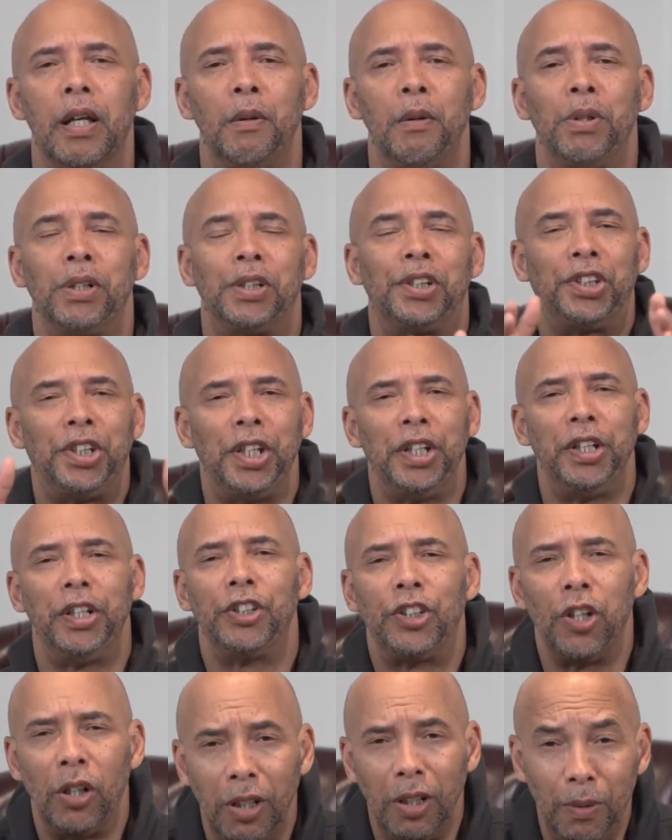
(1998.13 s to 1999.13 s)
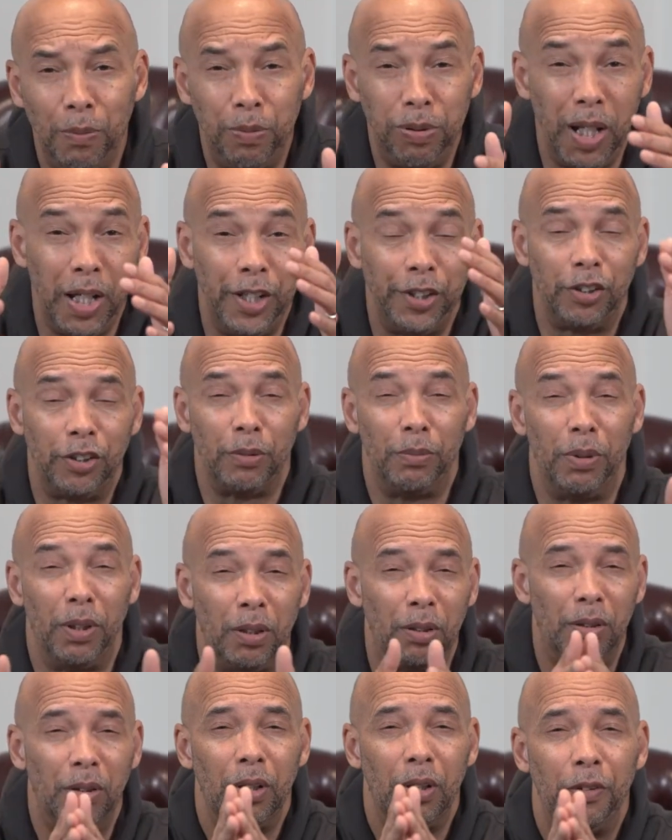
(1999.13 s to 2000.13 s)
But sin is only
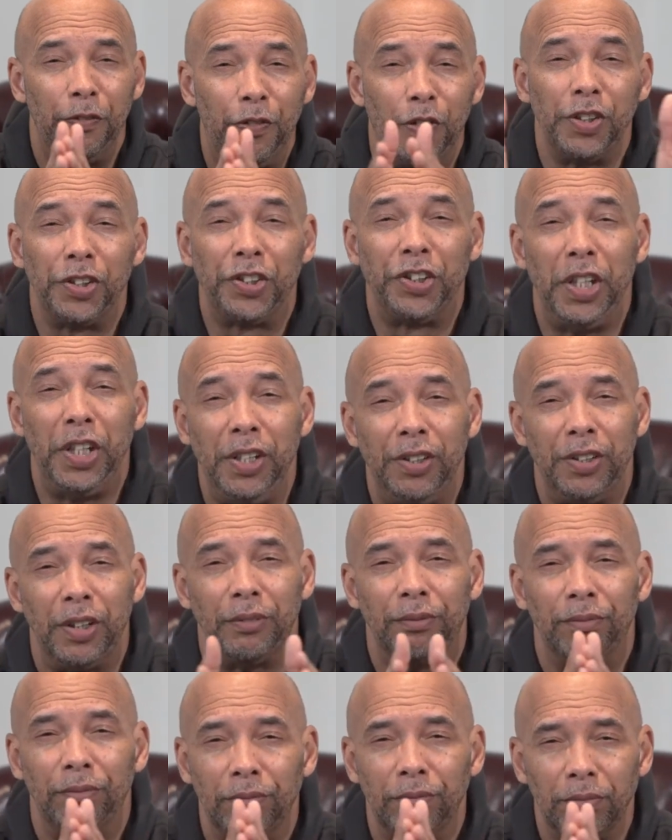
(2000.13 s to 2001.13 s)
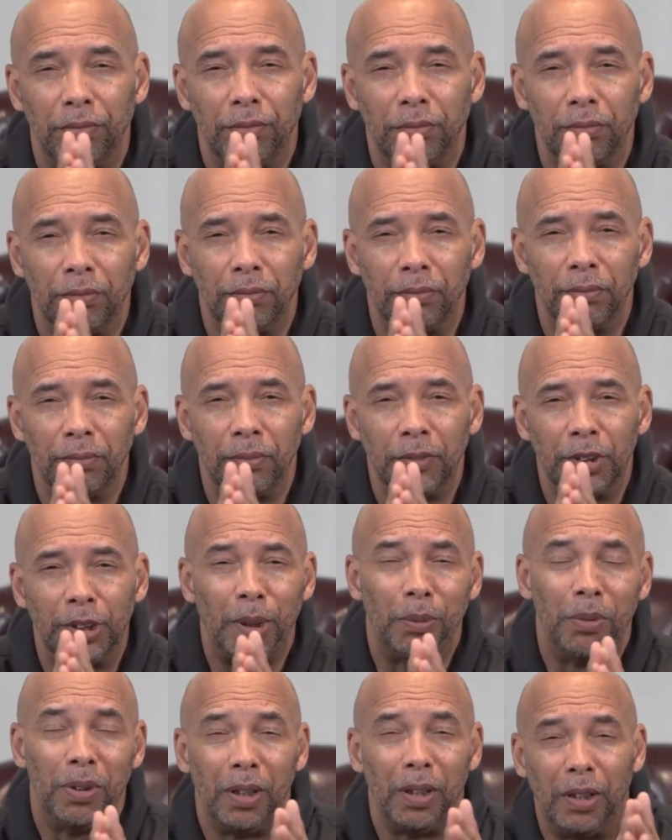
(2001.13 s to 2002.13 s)
pleasurable for a season.
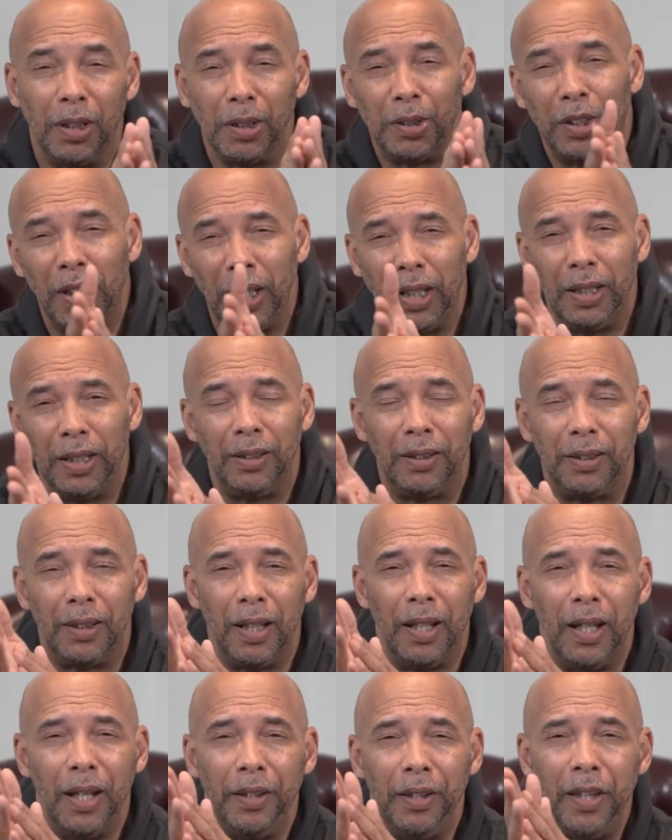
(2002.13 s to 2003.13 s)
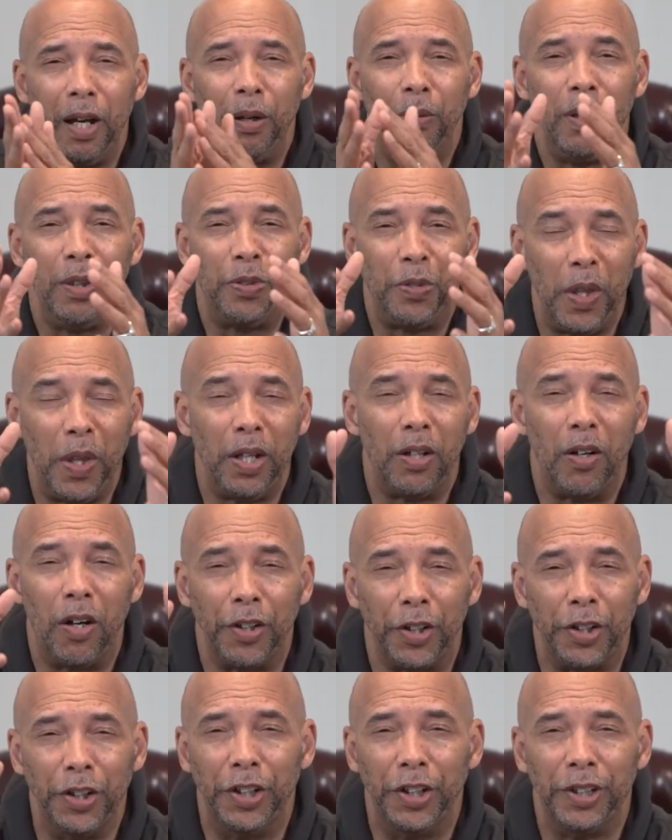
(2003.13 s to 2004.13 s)
Some of the good things that we think
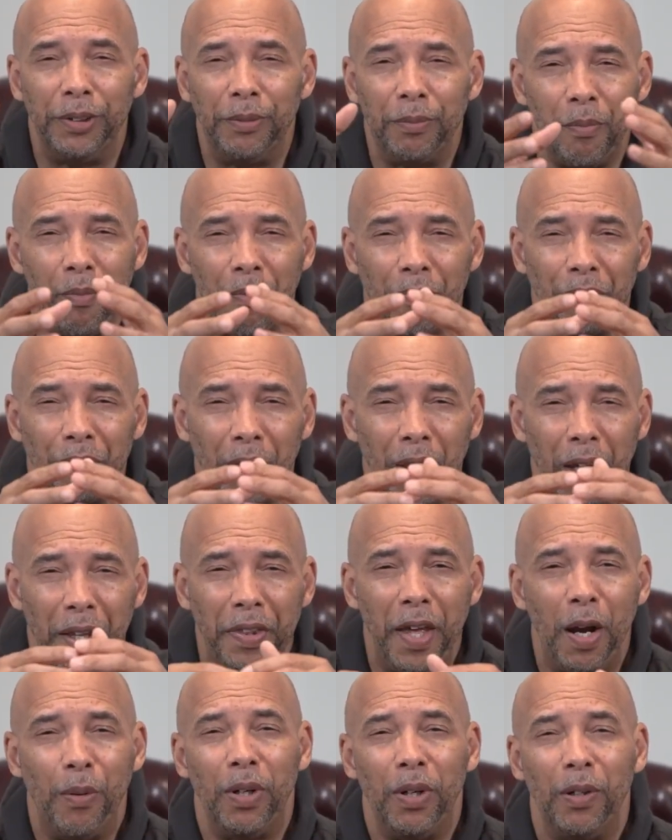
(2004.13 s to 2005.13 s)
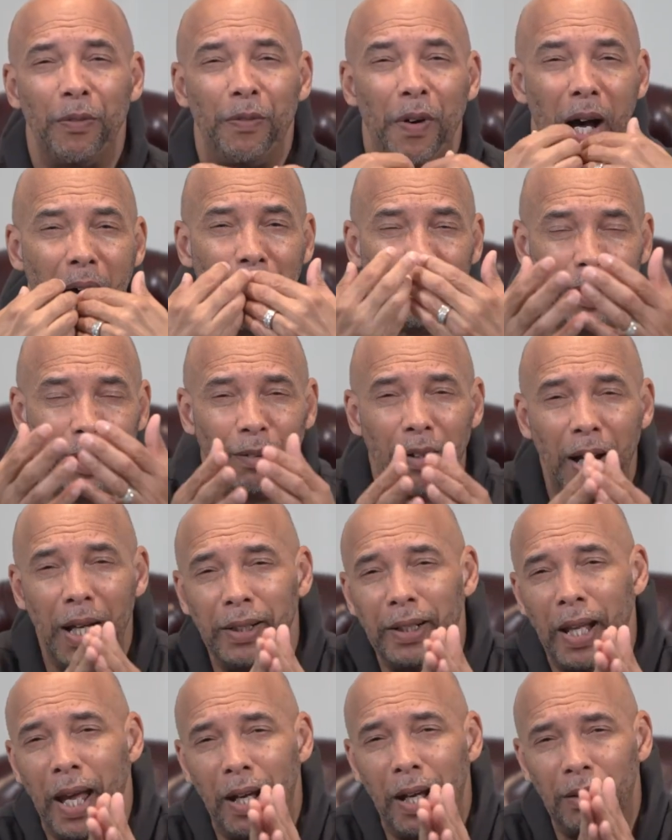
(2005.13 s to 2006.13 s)
are good and that we're involved in
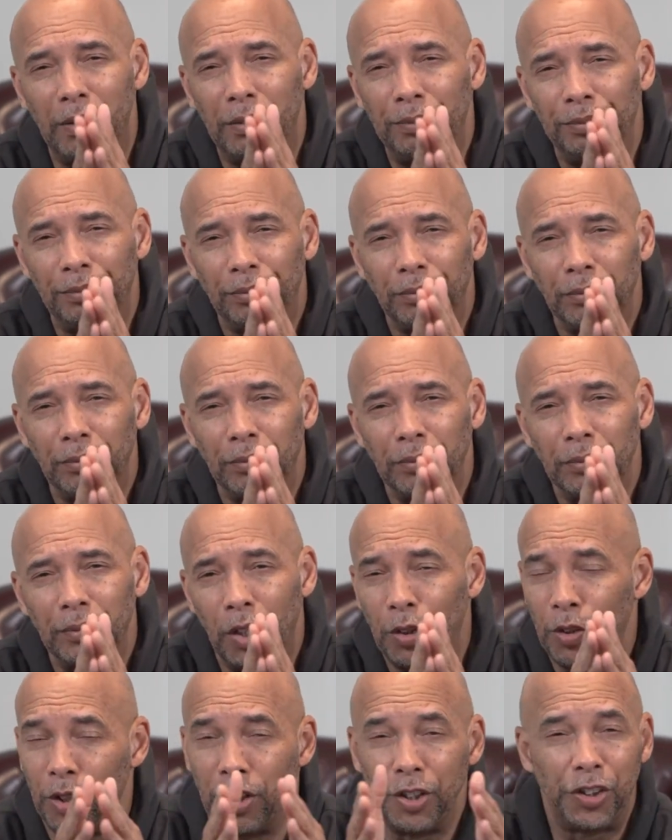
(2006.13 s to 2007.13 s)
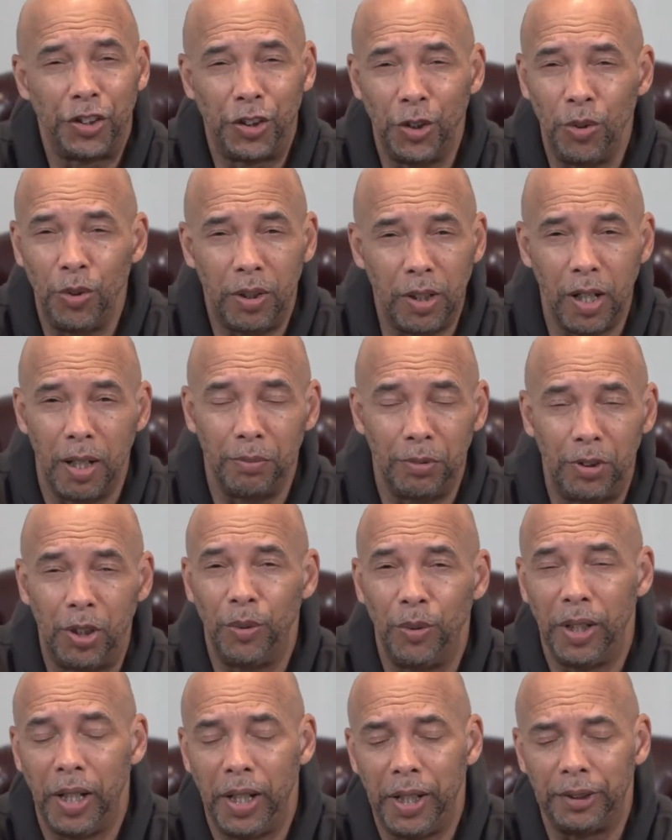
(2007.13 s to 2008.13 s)
right now are going to soon come
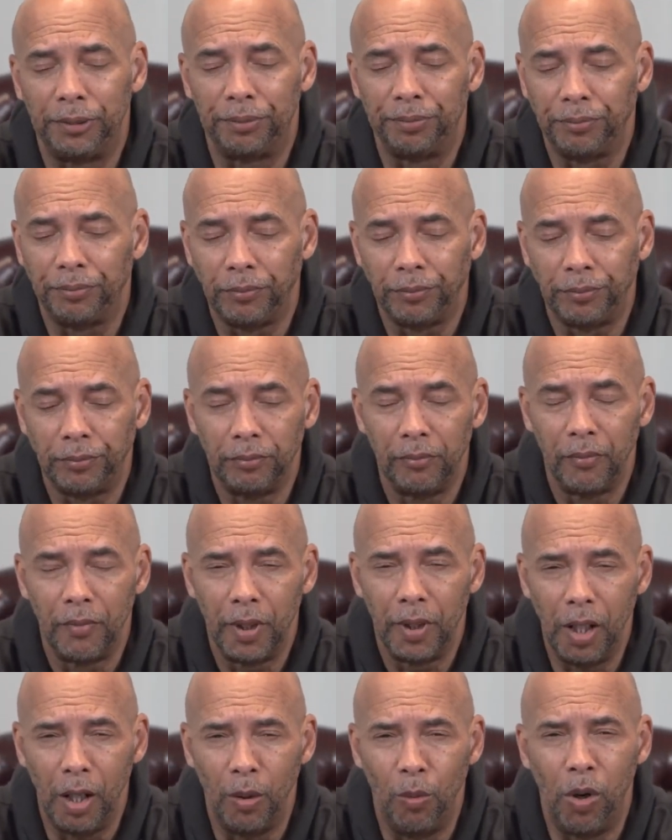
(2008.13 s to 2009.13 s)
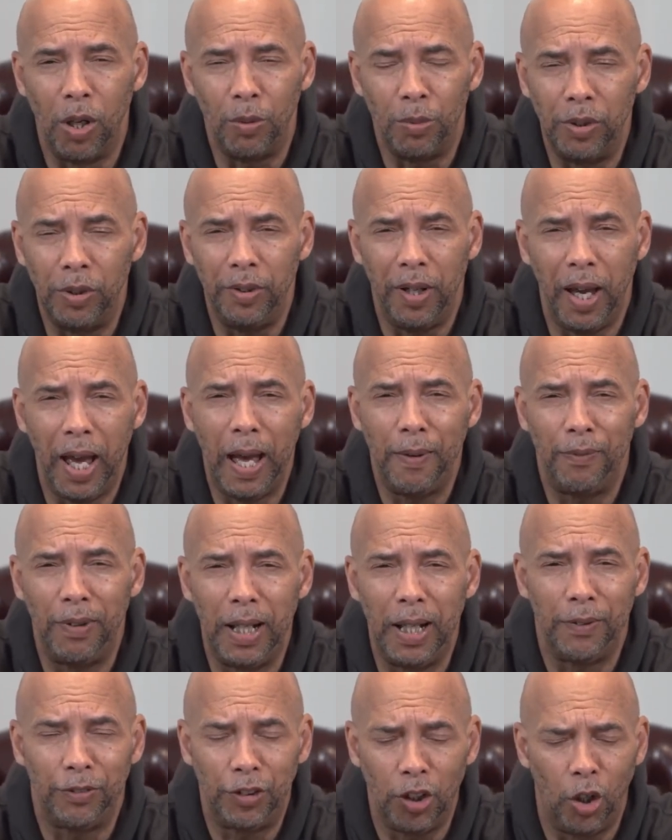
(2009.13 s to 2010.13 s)
to an end. And what will you have
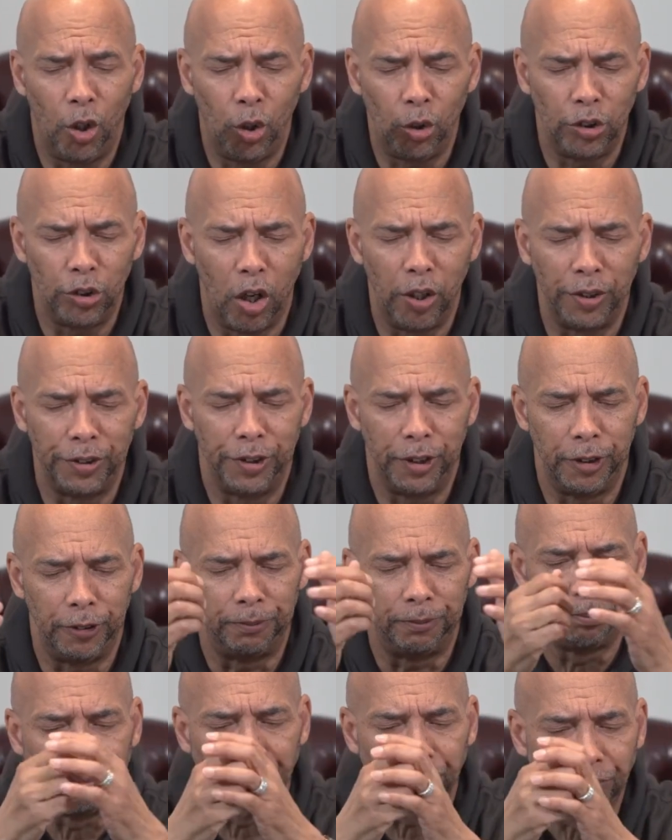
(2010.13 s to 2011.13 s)
left to hold on to?